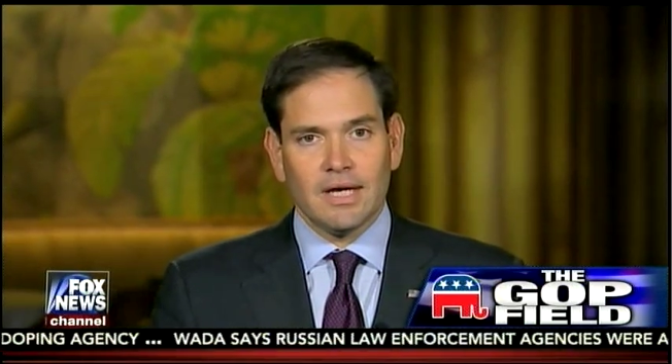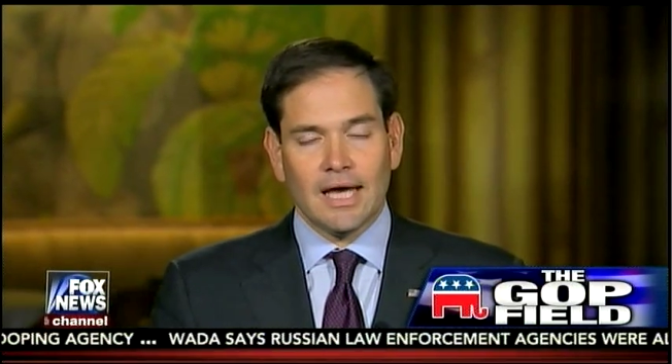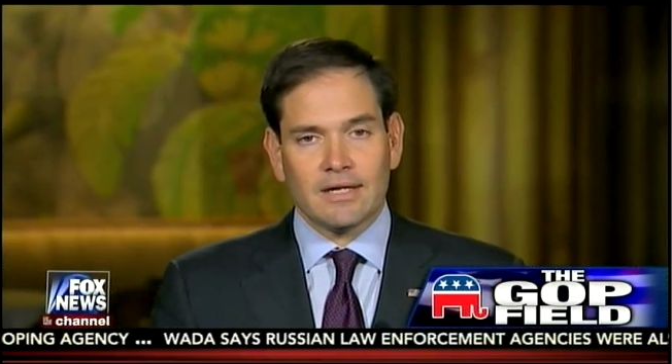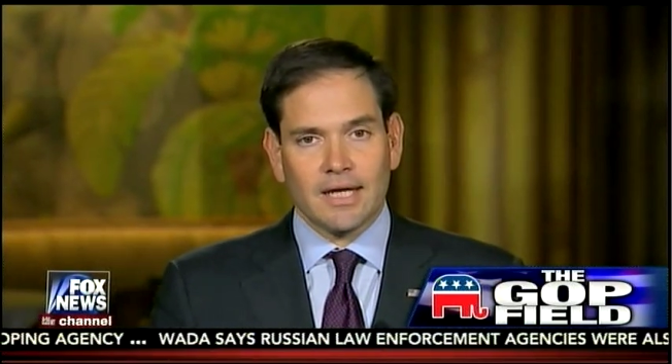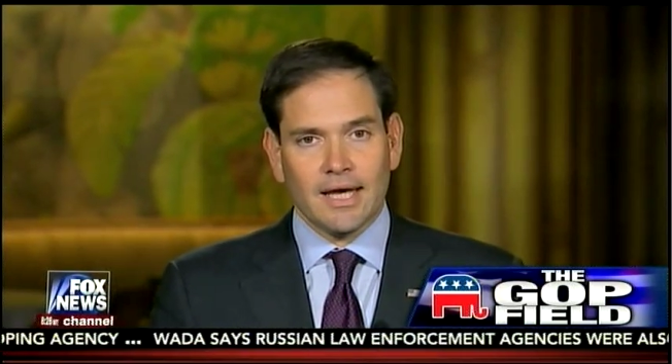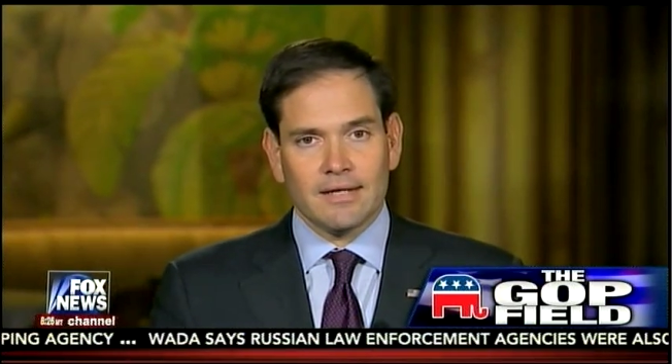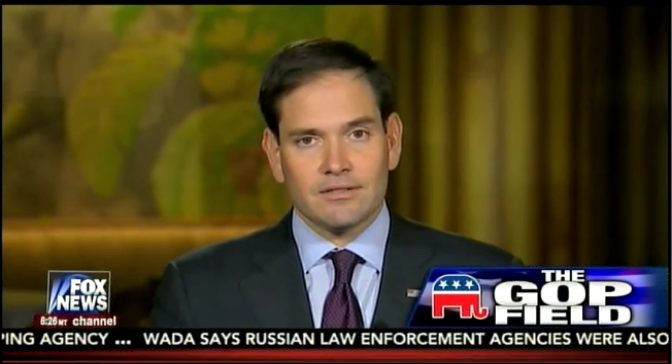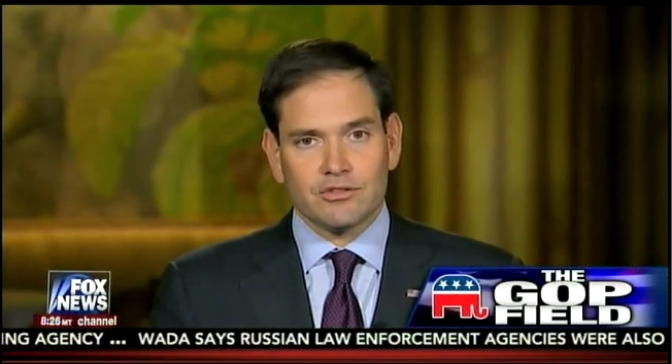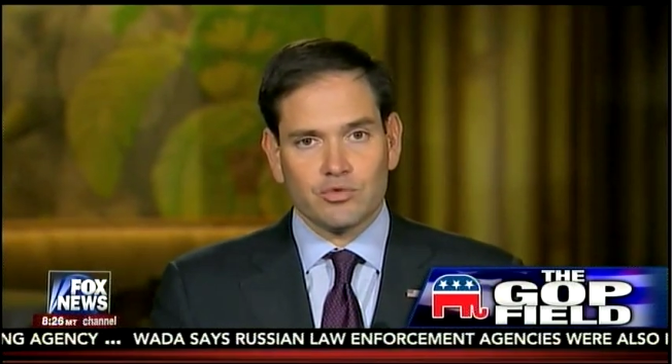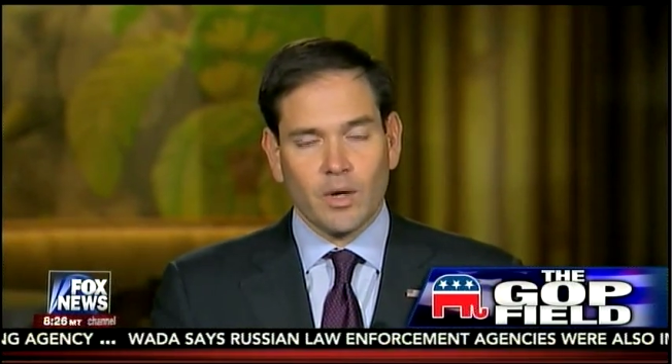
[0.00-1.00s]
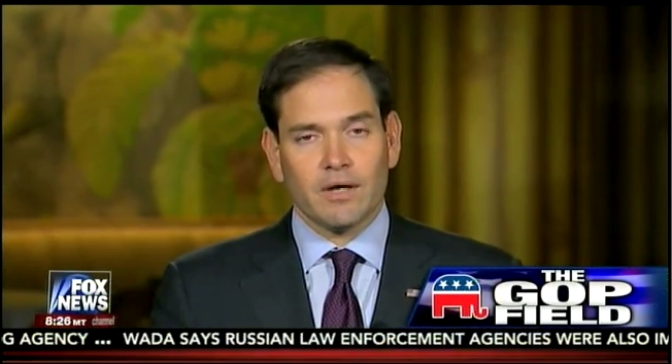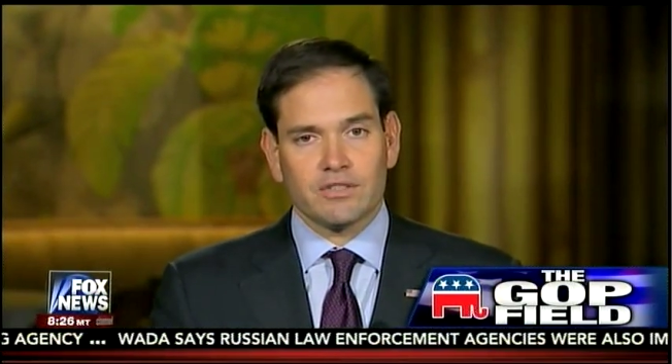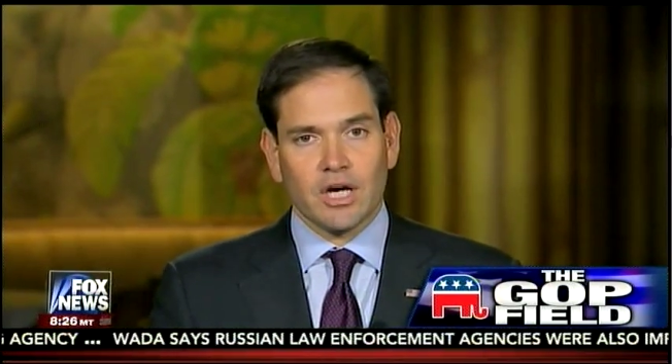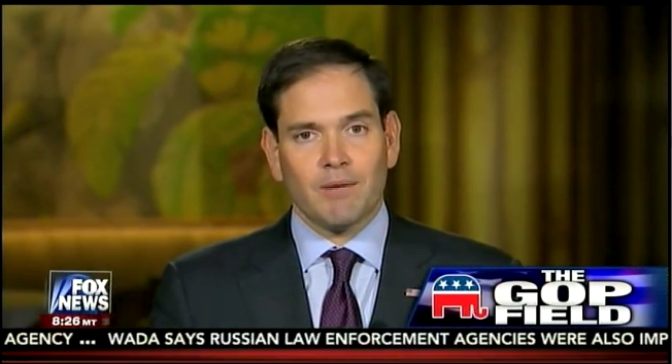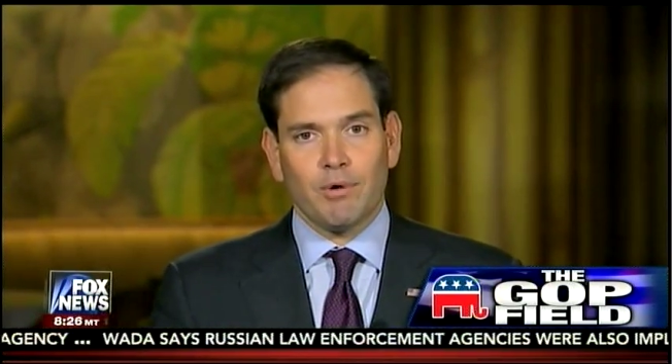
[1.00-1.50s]
and swear
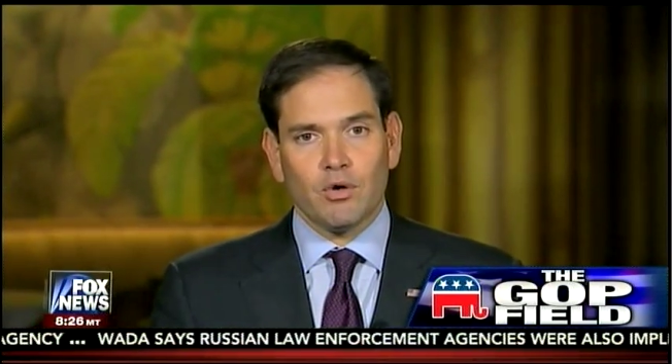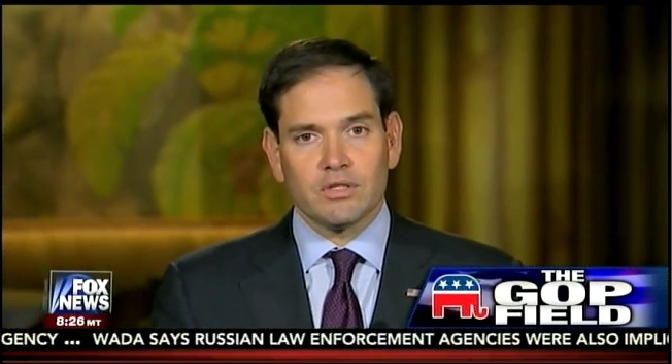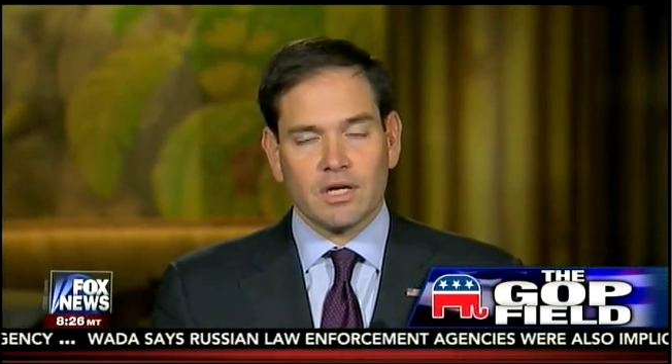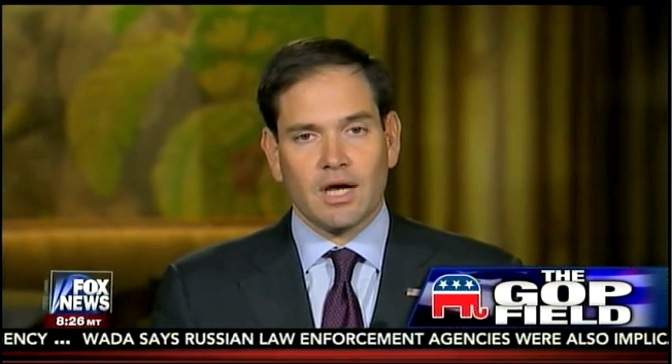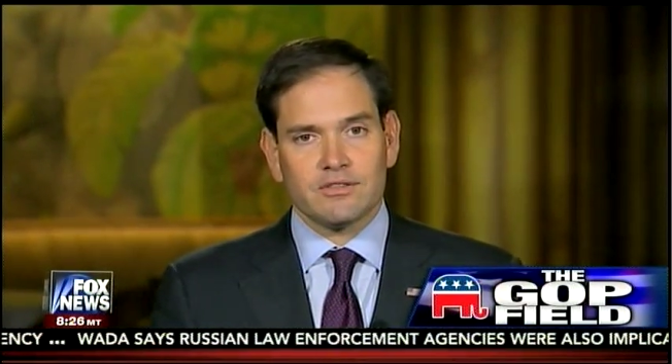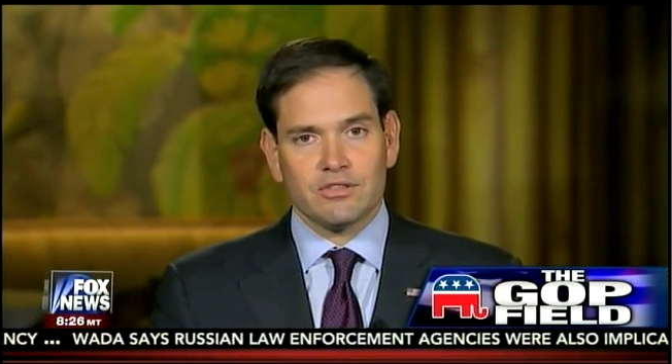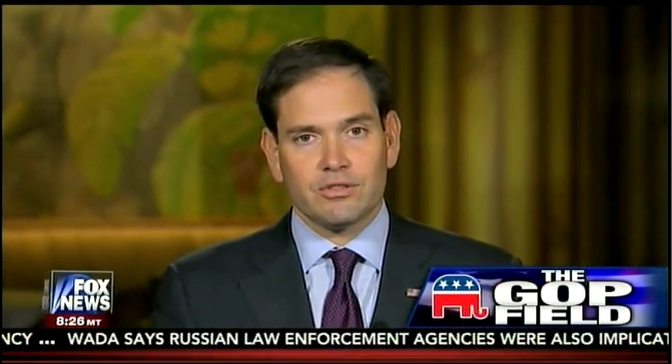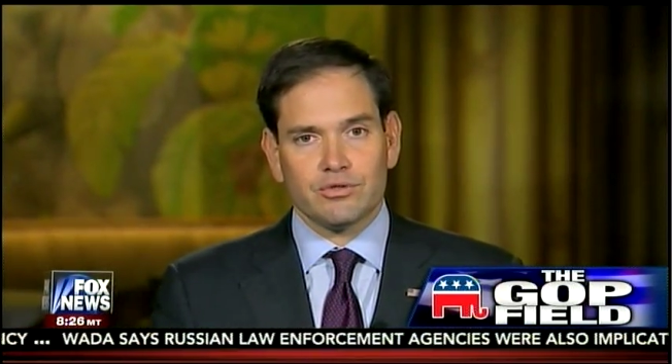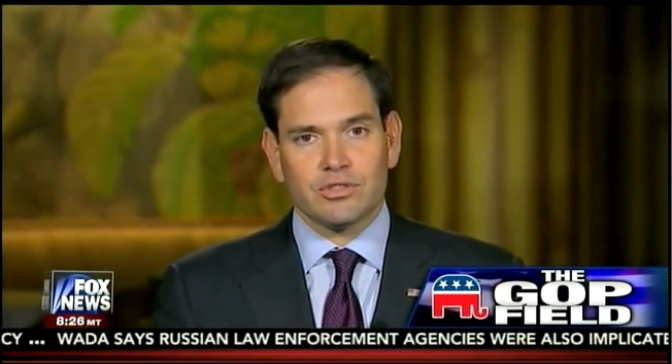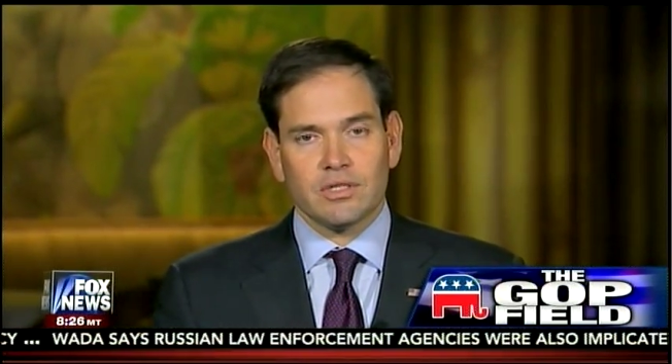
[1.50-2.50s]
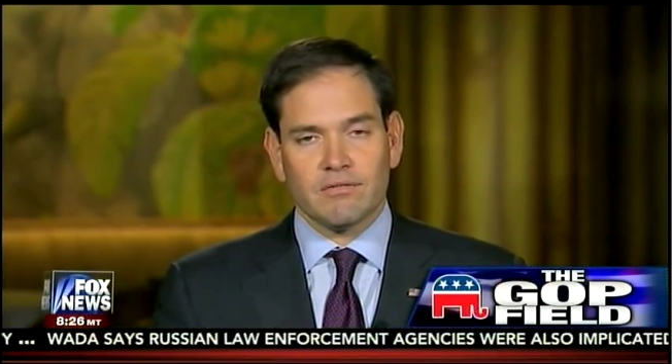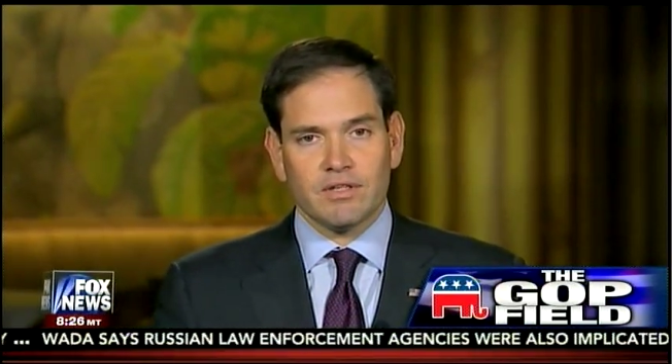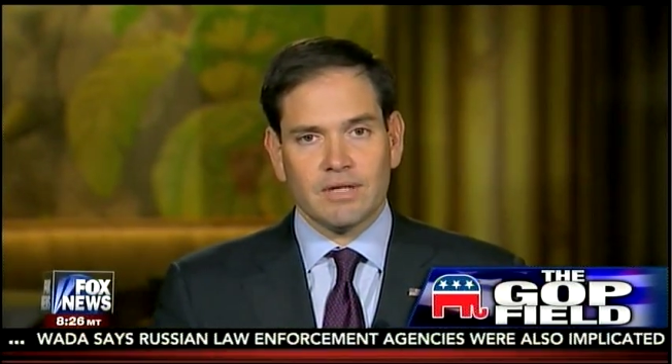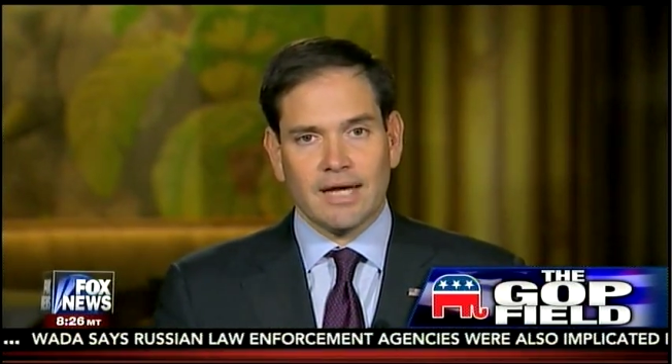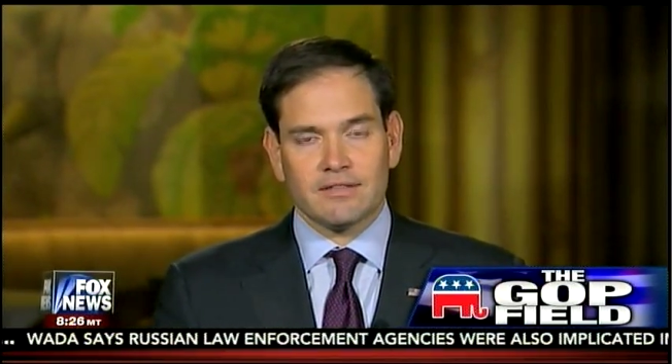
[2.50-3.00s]
to uphold the Constitution of
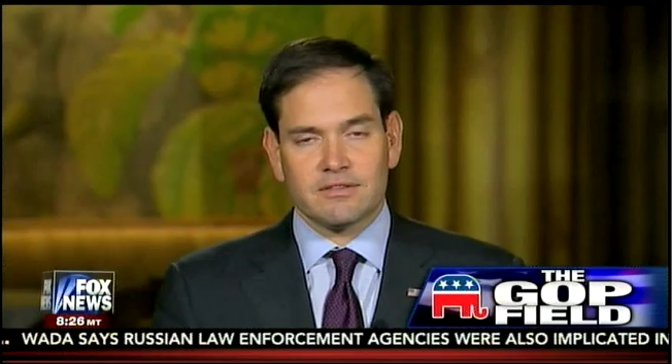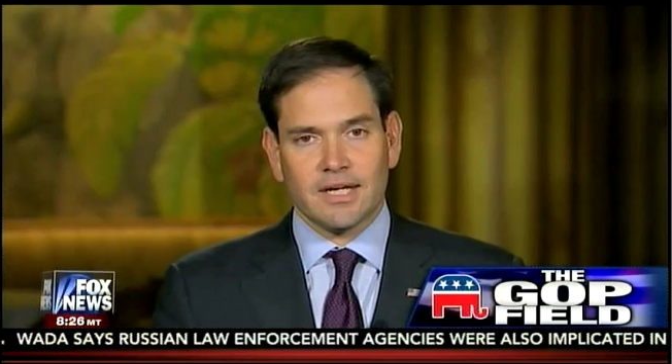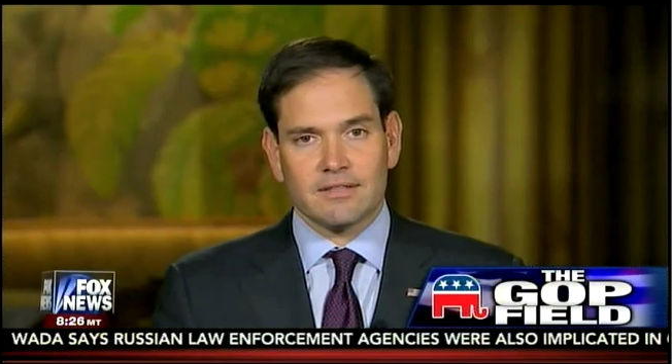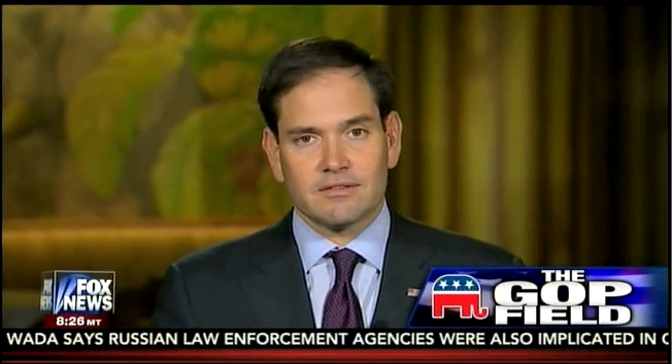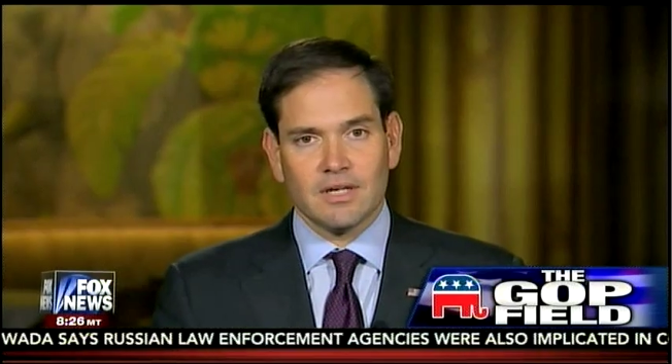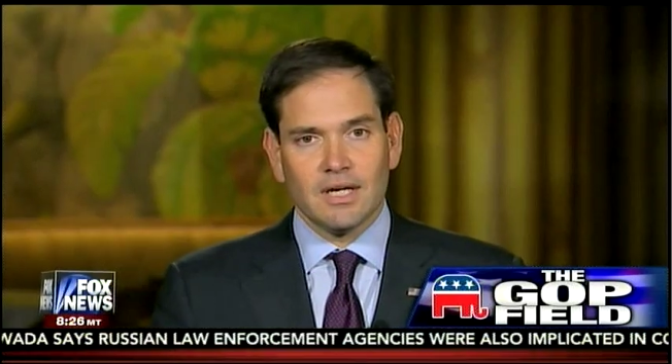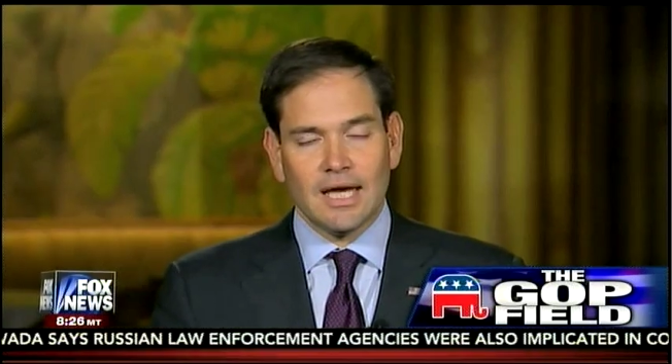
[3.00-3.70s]
the United States.